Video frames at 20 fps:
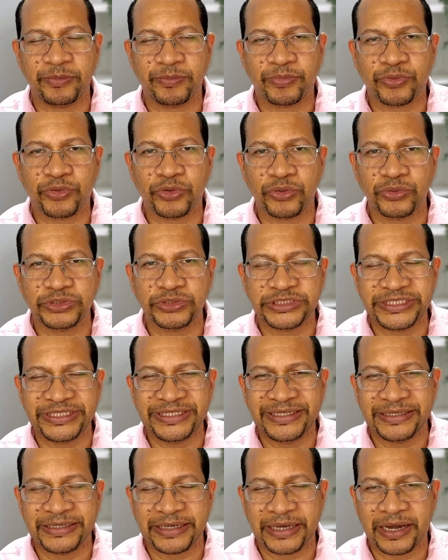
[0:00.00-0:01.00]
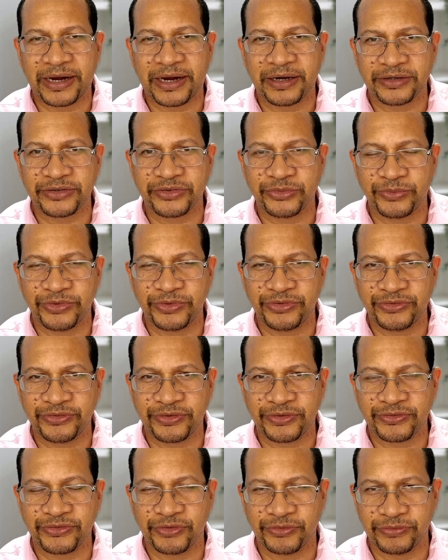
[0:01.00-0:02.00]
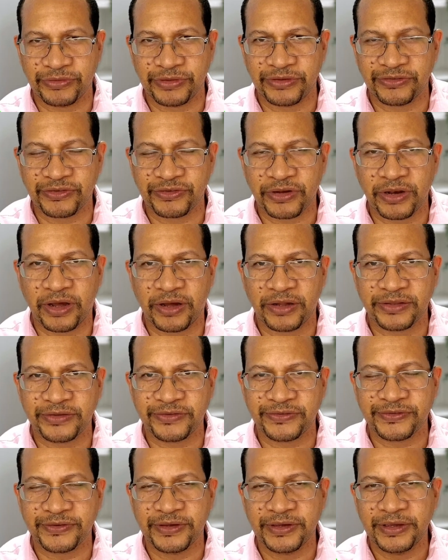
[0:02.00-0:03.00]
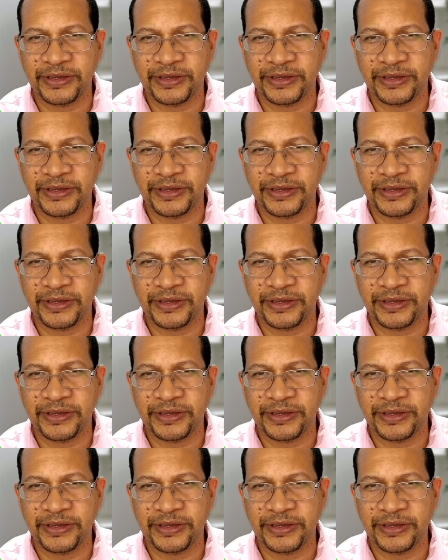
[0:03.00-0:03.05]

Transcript: protein characteristics of these clots